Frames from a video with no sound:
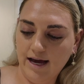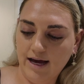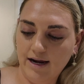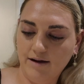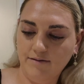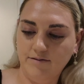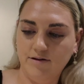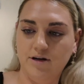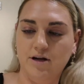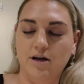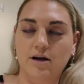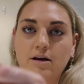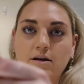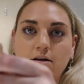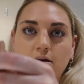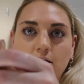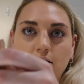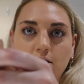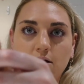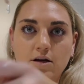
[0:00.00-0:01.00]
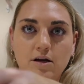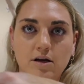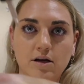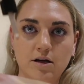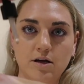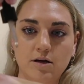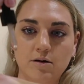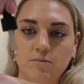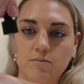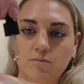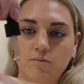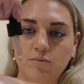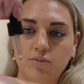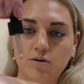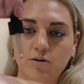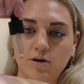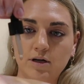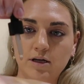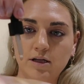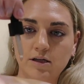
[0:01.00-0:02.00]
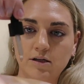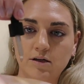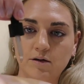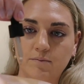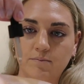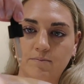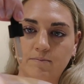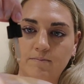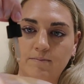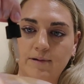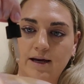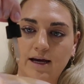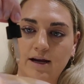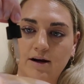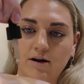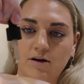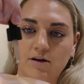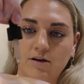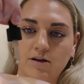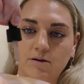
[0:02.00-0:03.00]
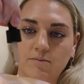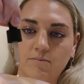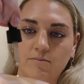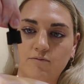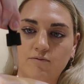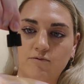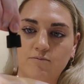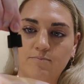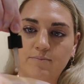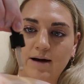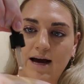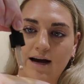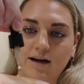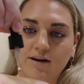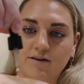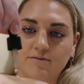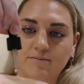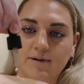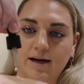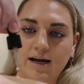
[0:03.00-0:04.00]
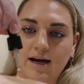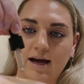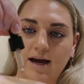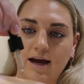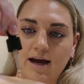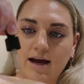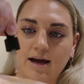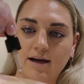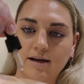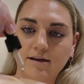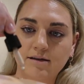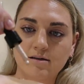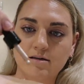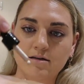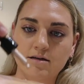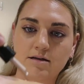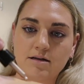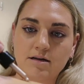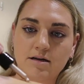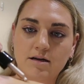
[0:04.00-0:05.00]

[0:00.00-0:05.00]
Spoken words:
that, I'm gonna put a little bit on the back of my hand.